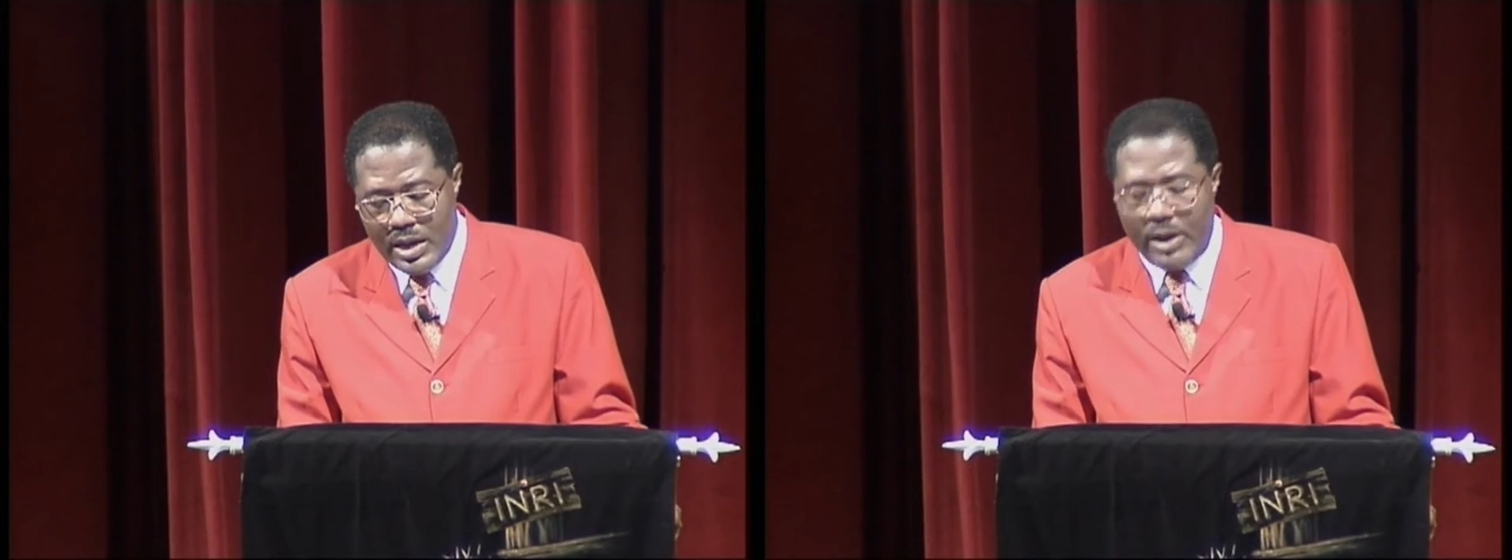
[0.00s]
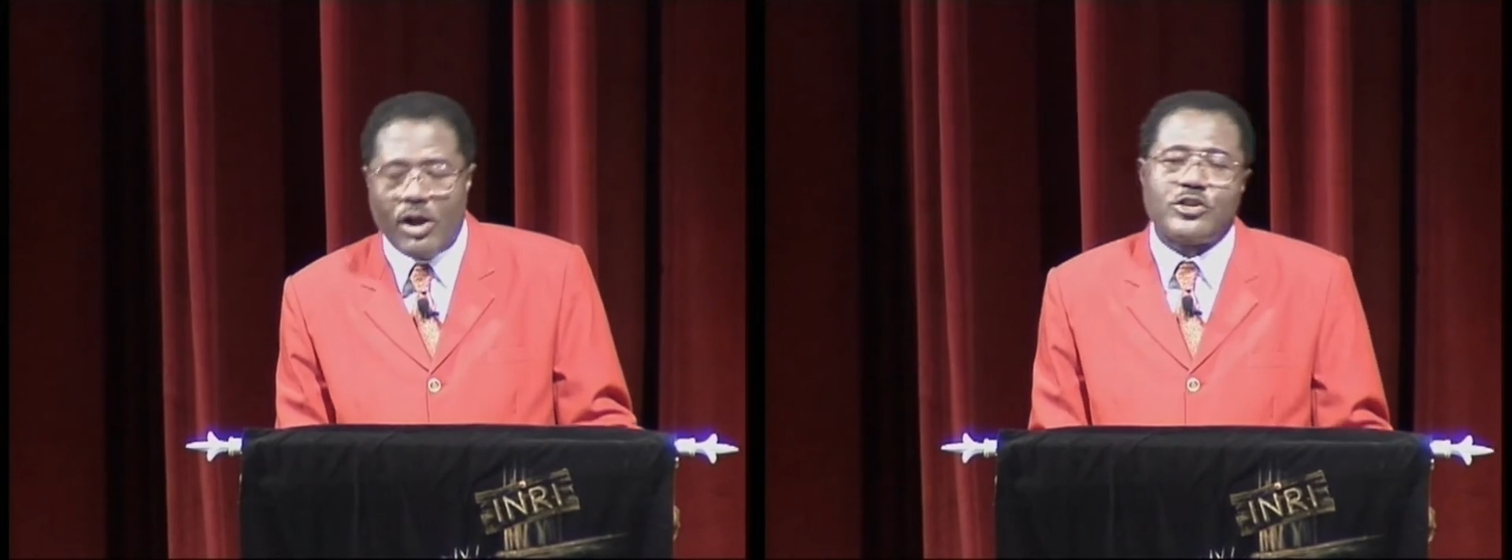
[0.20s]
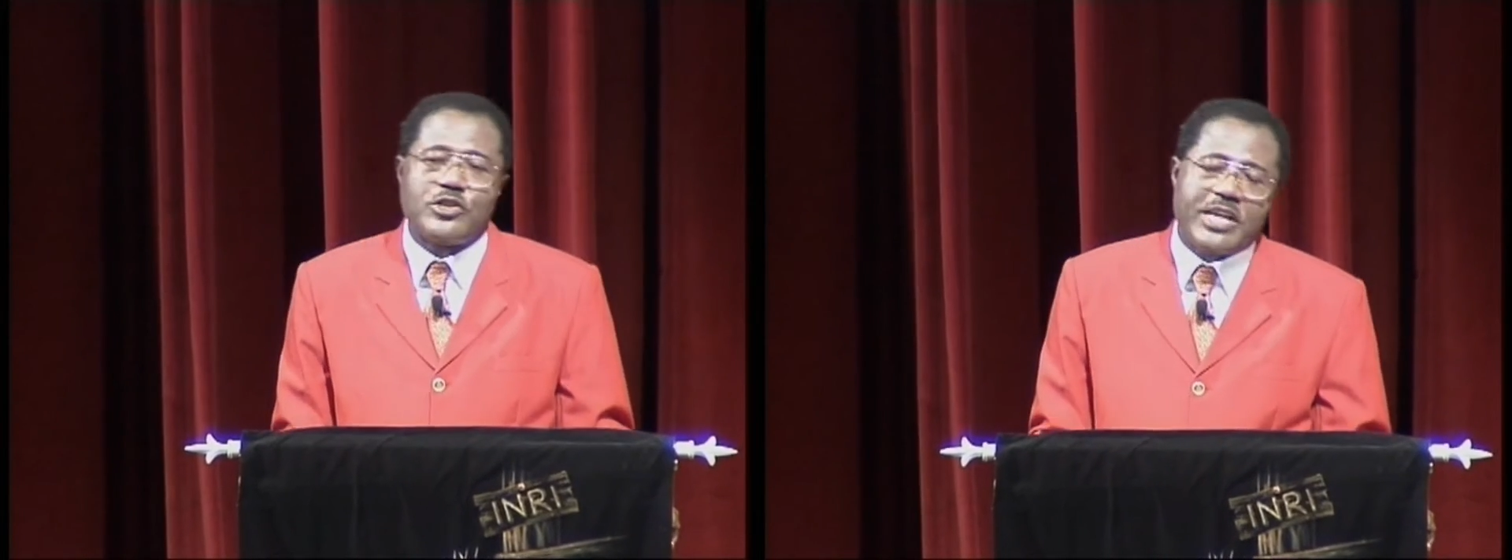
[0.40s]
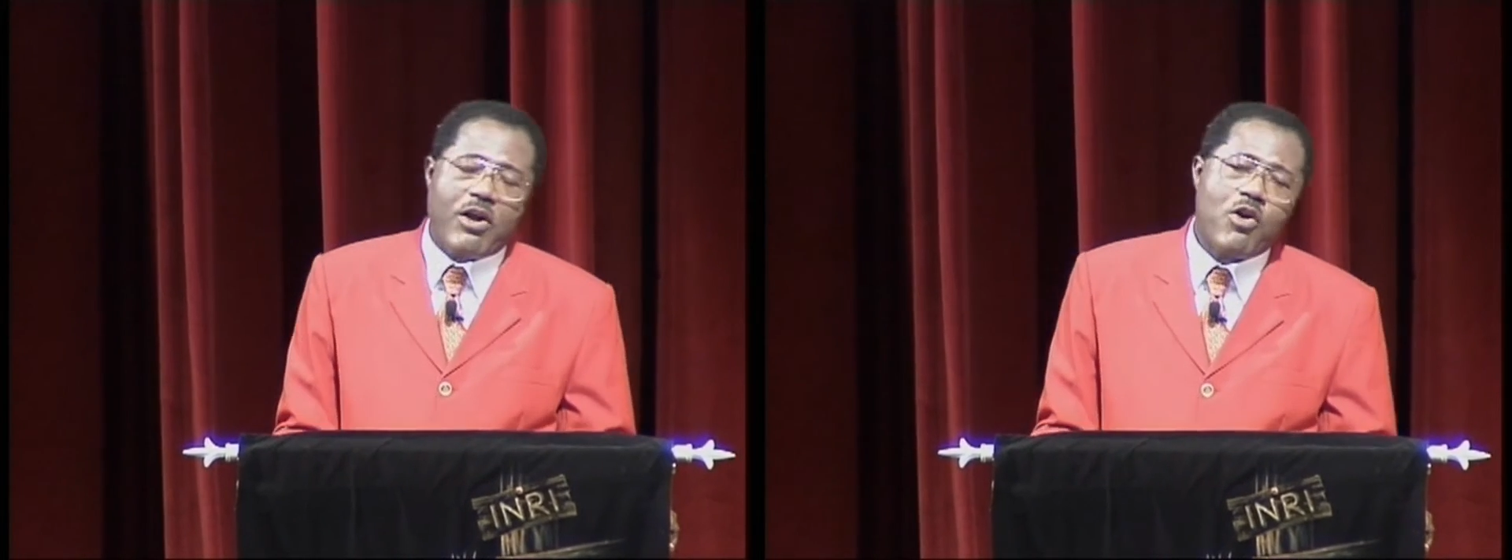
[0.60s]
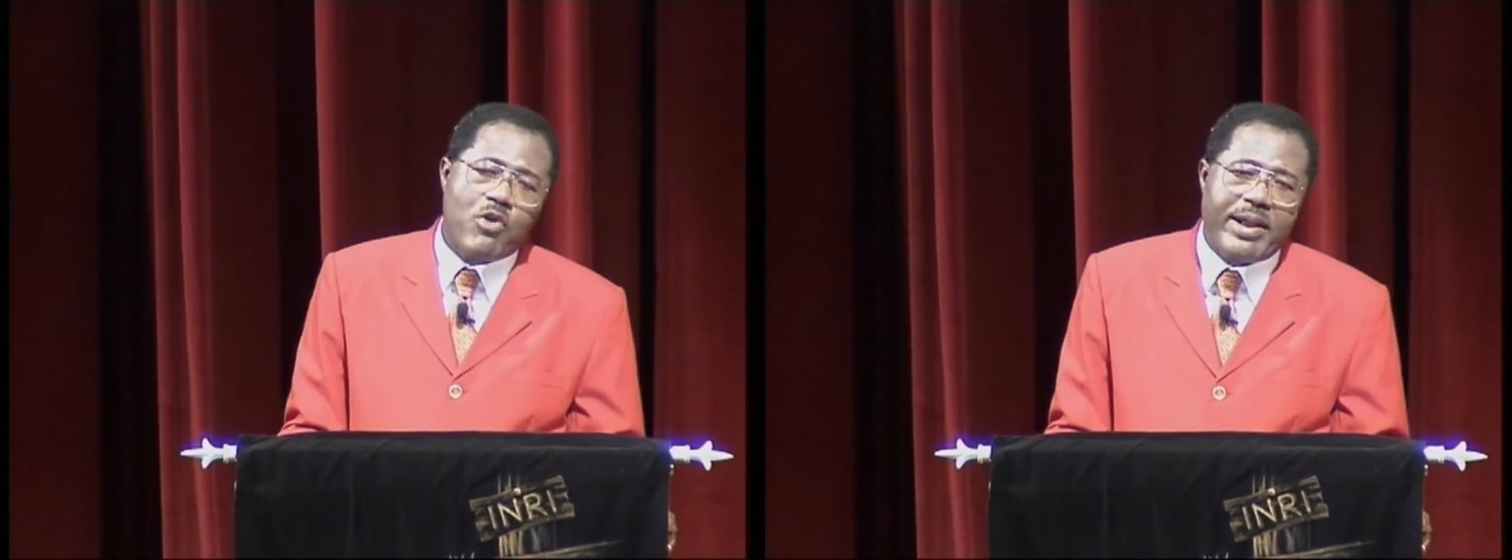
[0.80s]
and also
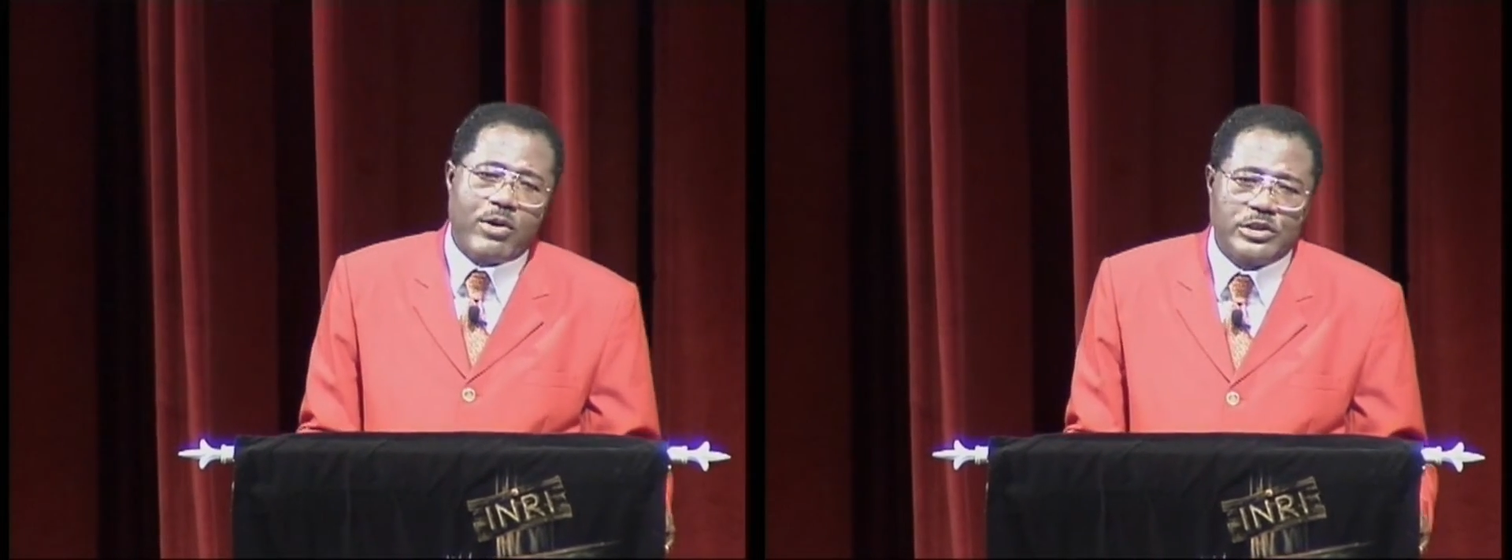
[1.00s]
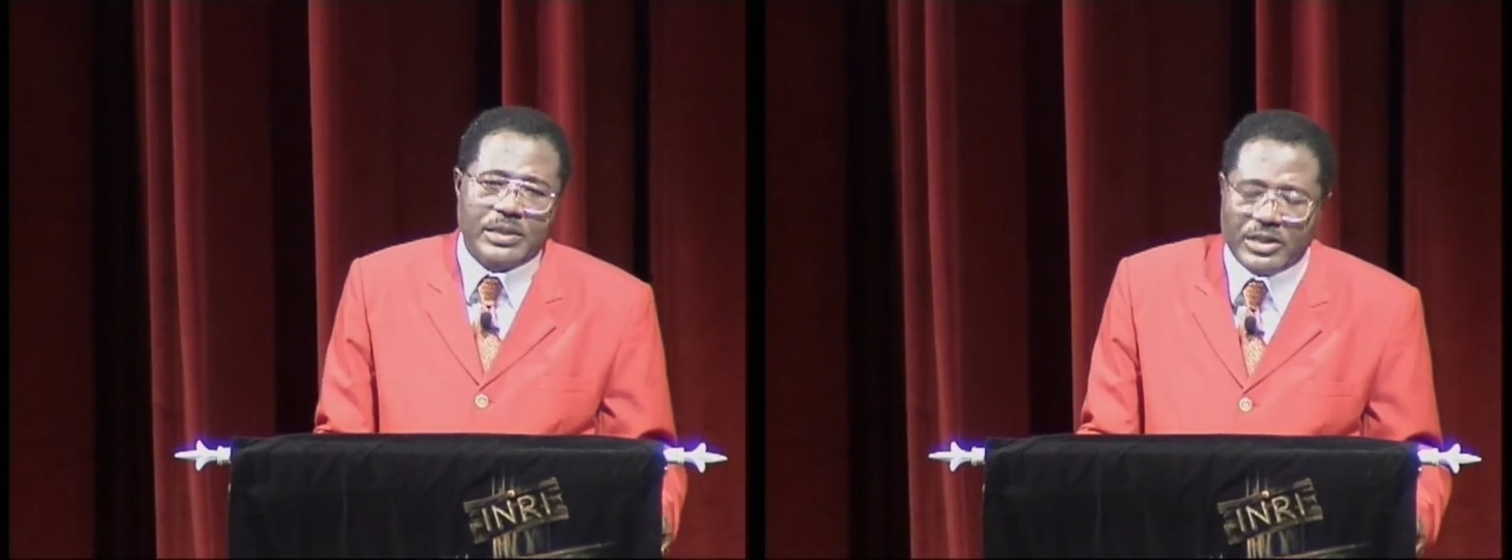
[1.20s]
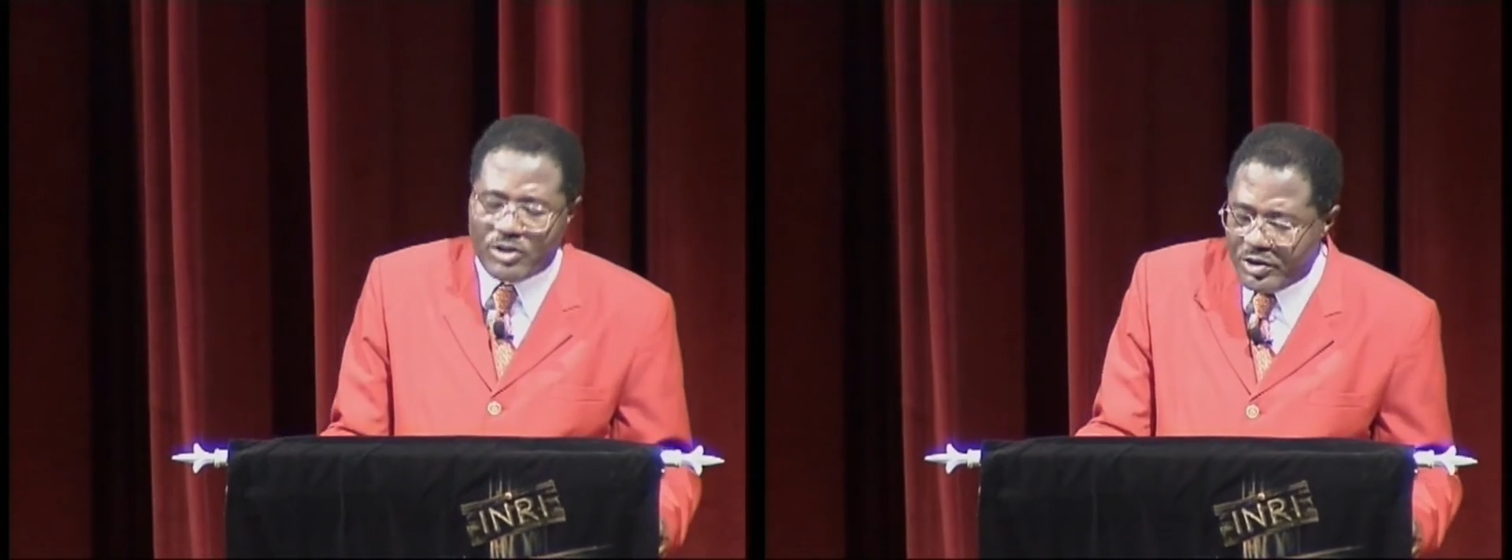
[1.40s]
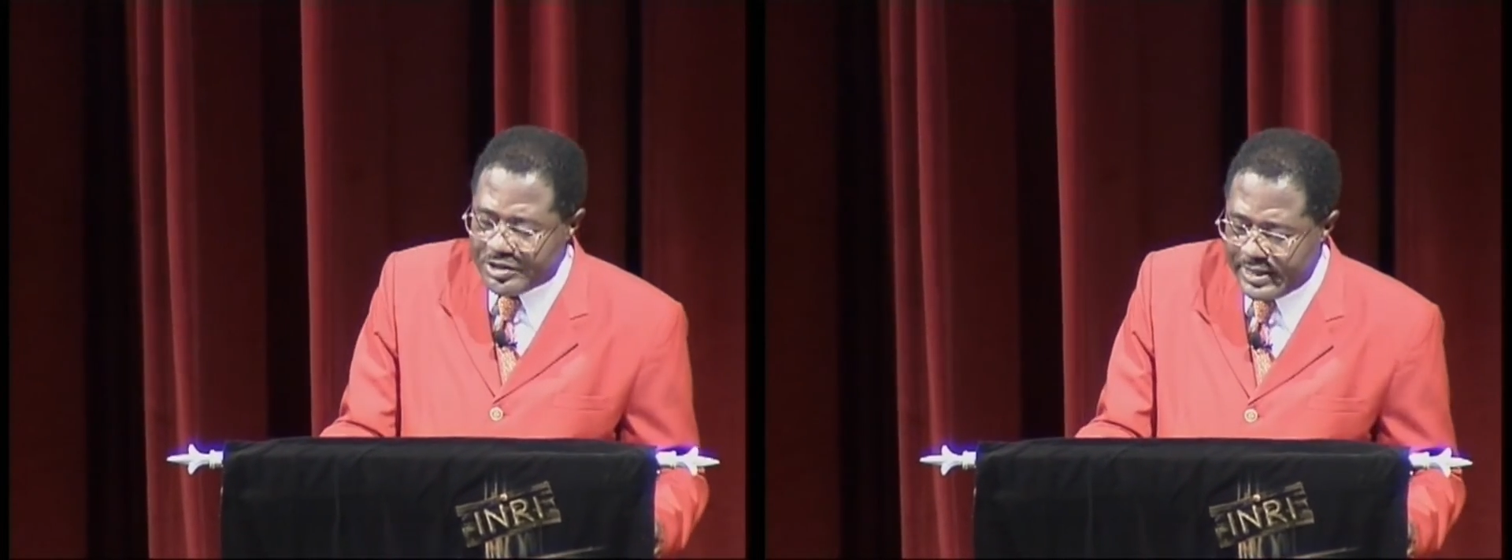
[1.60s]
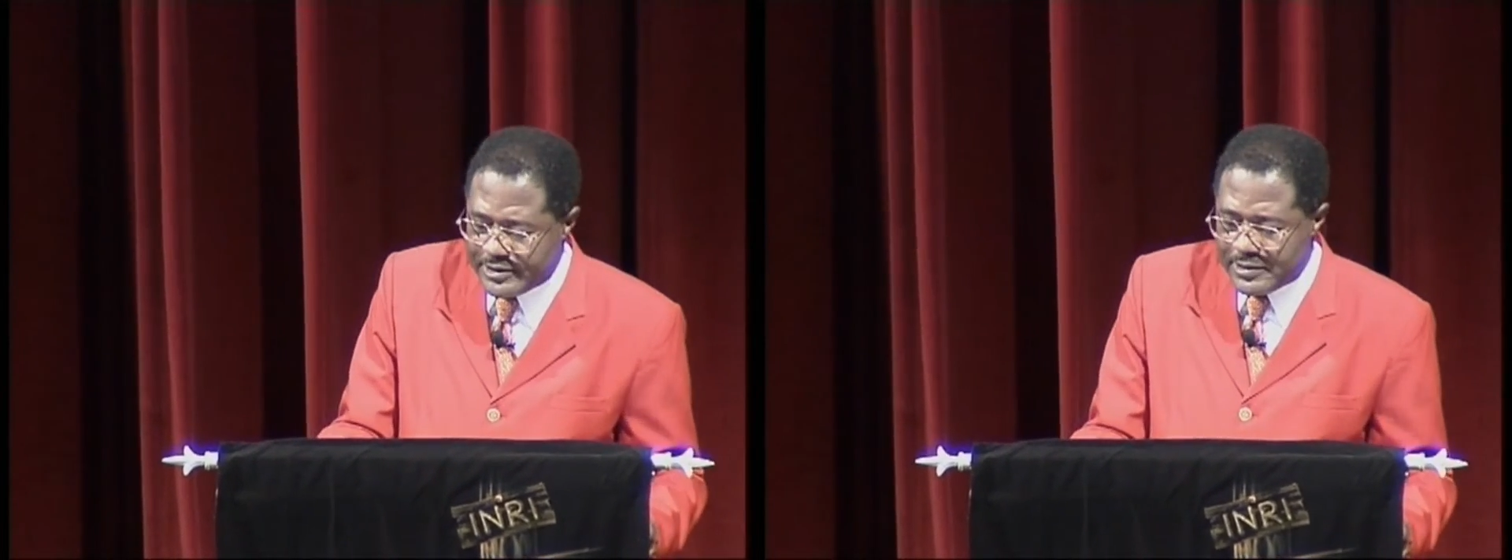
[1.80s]
Second Chronicle, chapter
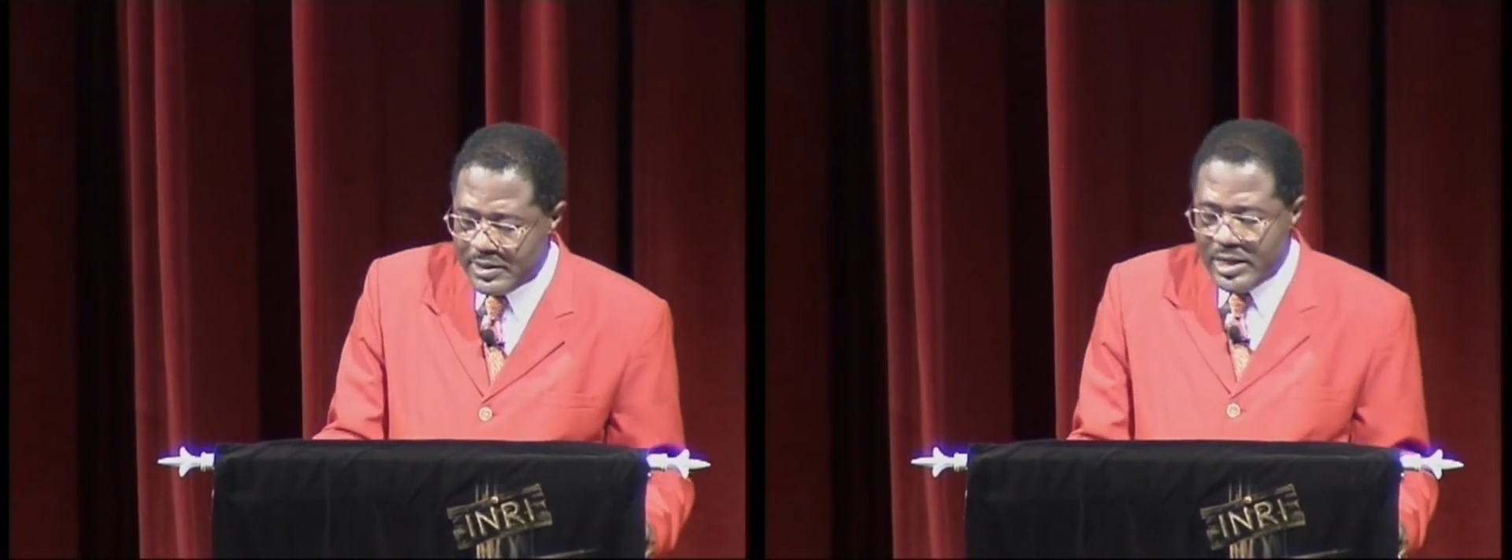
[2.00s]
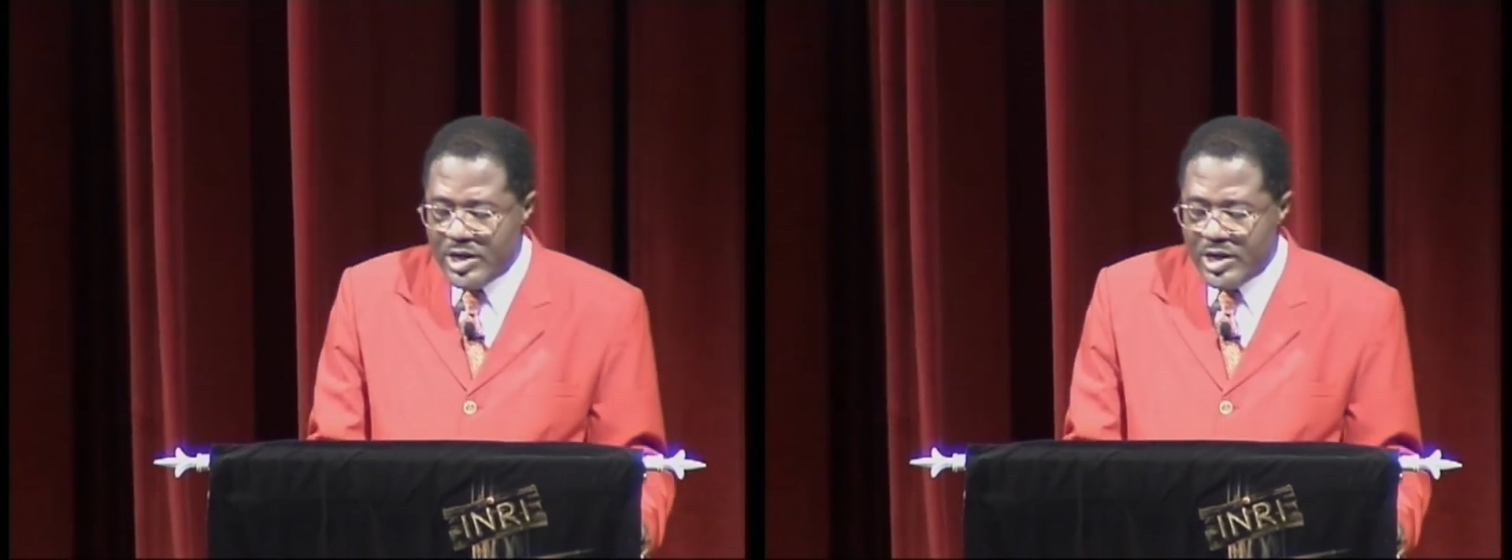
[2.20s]
36,